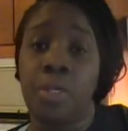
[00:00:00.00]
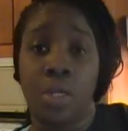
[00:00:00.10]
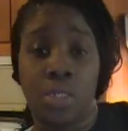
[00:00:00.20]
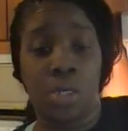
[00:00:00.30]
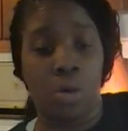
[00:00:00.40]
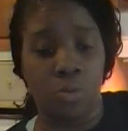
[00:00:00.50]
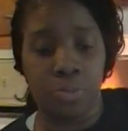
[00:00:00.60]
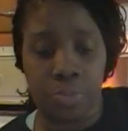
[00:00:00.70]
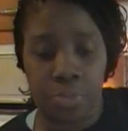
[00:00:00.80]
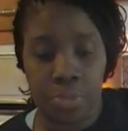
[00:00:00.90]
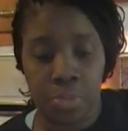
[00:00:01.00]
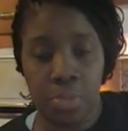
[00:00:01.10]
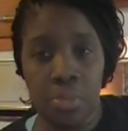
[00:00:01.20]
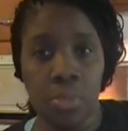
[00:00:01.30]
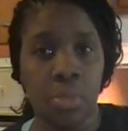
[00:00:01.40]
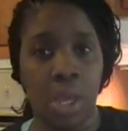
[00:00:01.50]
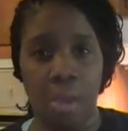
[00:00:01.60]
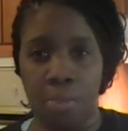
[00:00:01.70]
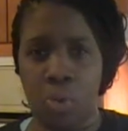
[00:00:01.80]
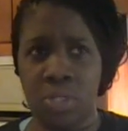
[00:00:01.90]
So,
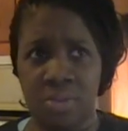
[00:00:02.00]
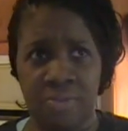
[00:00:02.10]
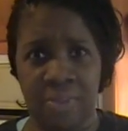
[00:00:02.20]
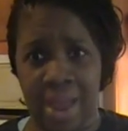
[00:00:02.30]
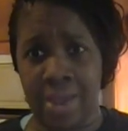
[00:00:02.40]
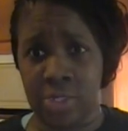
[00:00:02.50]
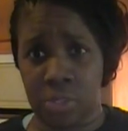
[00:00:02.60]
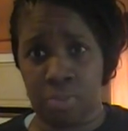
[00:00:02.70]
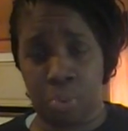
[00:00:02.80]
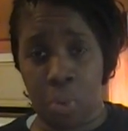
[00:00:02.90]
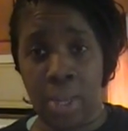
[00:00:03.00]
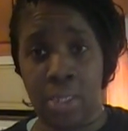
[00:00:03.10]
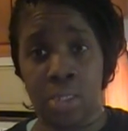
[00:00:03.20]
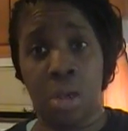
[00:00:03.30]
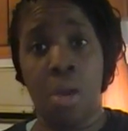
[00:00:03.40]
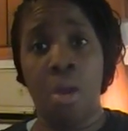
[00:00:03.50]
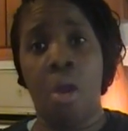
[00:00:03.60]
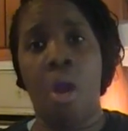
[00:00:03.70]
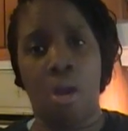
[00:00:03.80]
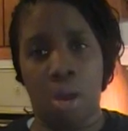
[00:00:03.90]
and most flash points
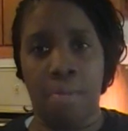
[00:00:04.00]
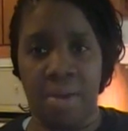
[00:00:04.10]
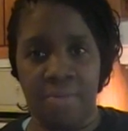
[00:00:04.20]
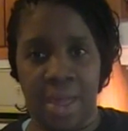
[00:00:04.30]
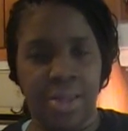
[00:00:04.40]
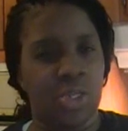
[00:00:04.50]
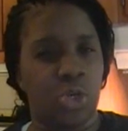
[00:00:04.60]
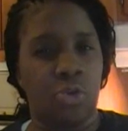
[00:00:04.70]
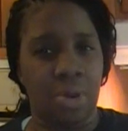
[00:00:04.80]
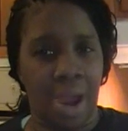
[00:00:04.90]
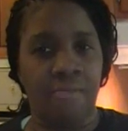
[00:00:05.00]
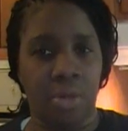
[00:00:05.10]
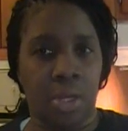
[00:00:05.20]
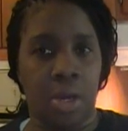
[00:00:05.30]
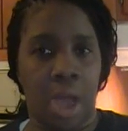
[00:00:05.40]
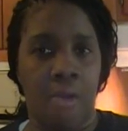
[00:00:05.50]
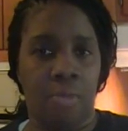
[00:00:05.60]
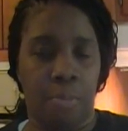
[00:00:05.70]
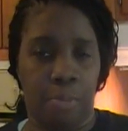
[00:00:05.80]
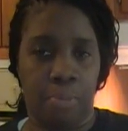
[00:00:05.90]
are above that. So you're not really going to have
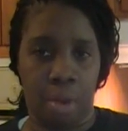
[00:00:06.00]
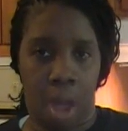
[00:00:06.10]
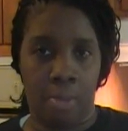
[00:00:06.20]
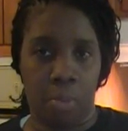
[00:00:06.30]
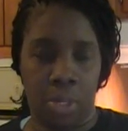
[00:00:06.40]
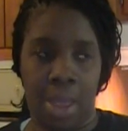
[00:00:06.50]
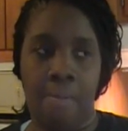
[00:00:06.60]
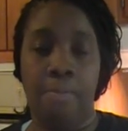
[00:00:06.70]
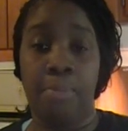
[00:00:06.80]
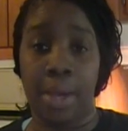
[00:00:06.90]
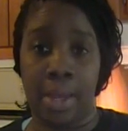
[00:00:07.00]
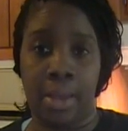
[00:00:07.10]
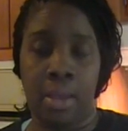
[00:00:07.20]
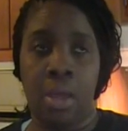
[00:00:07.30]
a problem with that. But